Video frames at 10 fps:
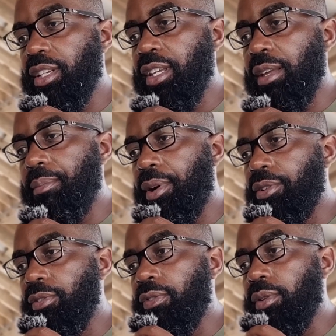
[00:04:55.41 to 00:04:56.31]
to
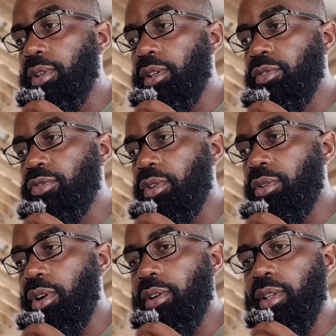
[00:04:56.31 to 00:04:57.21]
impose further
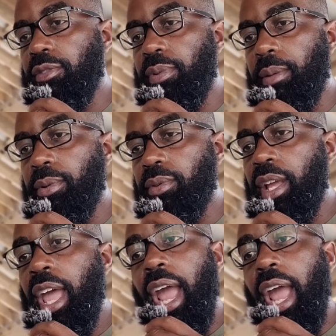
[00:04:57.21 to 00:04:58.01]
control on its people